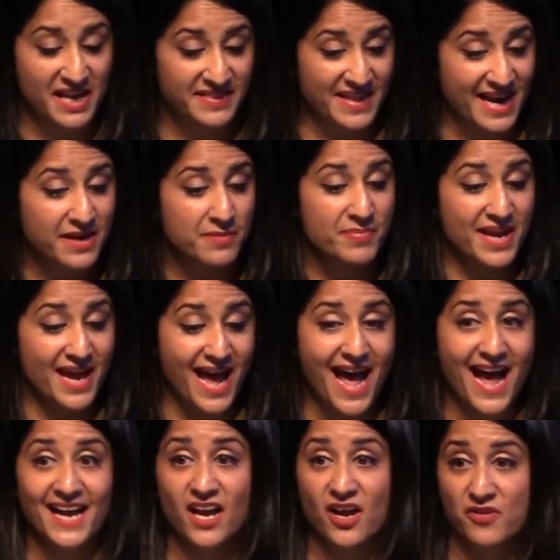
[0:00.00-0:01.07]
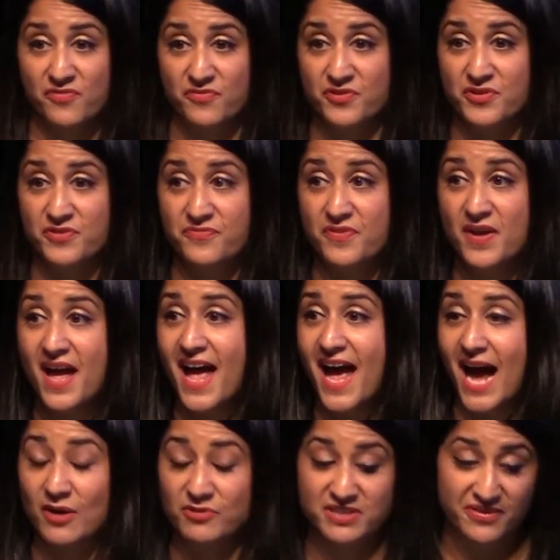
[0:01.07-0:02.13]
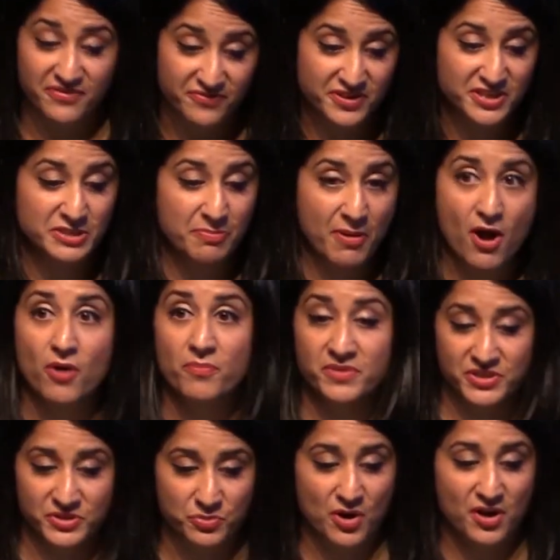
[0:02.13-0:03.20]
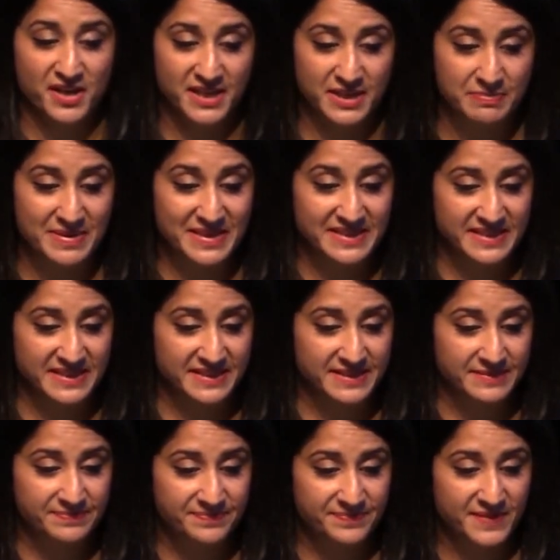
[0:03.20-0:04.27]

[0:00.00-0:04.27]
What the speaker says: and that can be a hangover of how different departments work in a business.